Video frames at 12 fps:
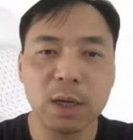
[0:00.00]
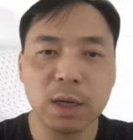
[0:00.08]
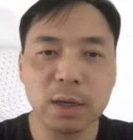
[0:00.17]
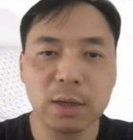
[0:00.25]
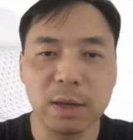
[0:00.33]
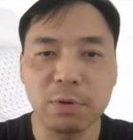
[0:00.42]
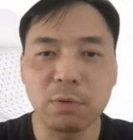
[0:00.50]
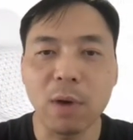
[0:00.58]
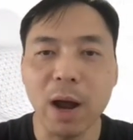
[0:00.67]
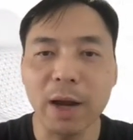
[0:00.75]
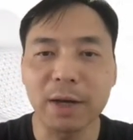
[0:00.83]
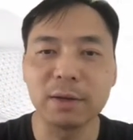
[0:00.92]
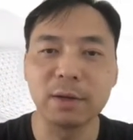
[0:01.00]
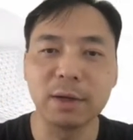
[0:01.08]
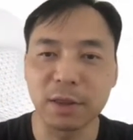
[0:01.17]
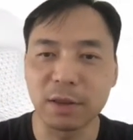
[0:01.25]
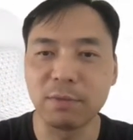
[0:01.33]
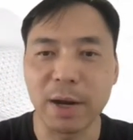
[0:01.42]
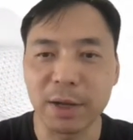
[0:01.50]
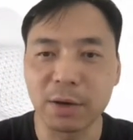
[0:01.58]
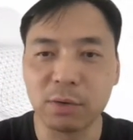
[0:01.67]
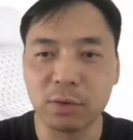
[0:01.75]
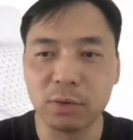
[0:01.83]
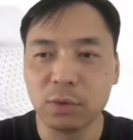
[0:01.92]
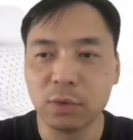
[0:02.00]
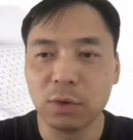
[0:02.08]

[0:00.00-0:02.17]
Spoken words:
They provided a theoretical